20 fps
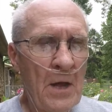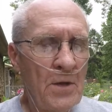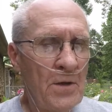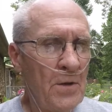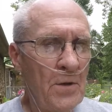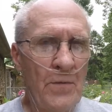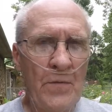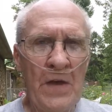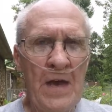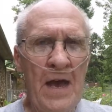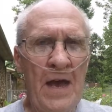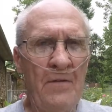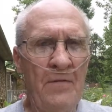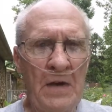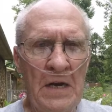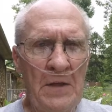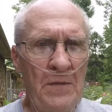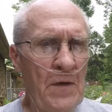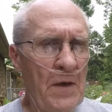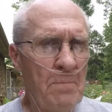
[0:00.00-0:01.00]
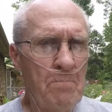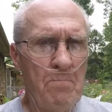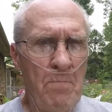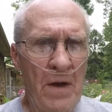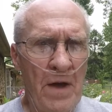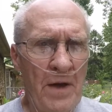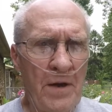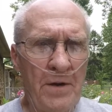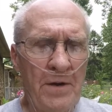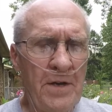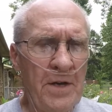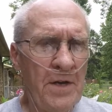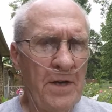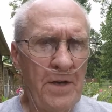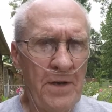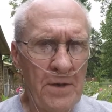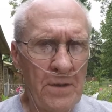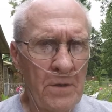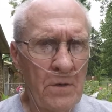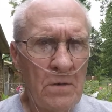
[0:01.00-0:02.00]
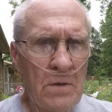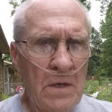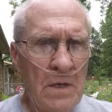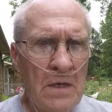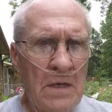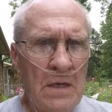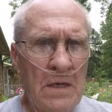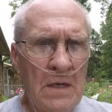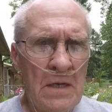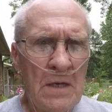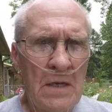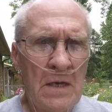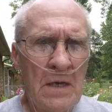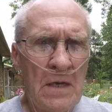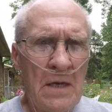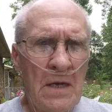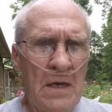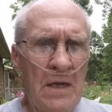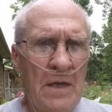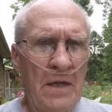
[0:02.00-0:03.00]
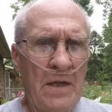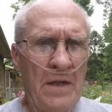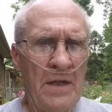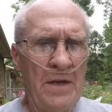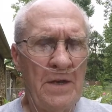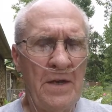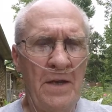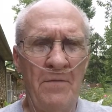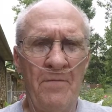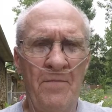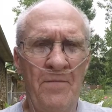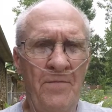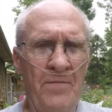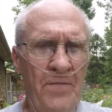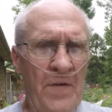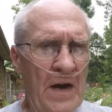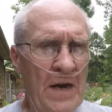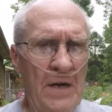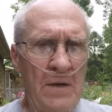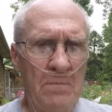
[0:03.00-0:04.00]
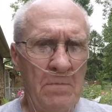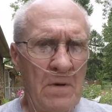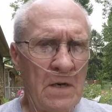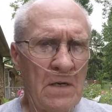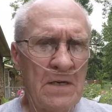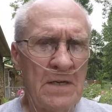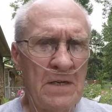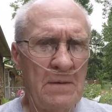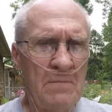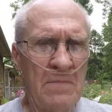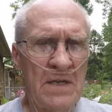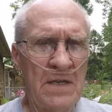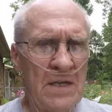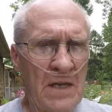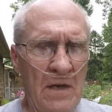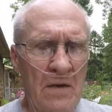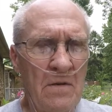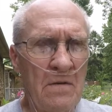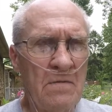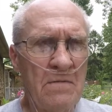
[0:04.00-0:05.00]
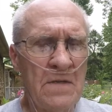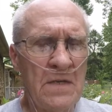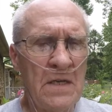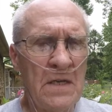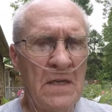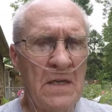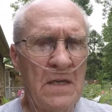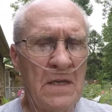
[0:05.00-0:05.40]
Don't they have anything better to do than to fight amongst themselves?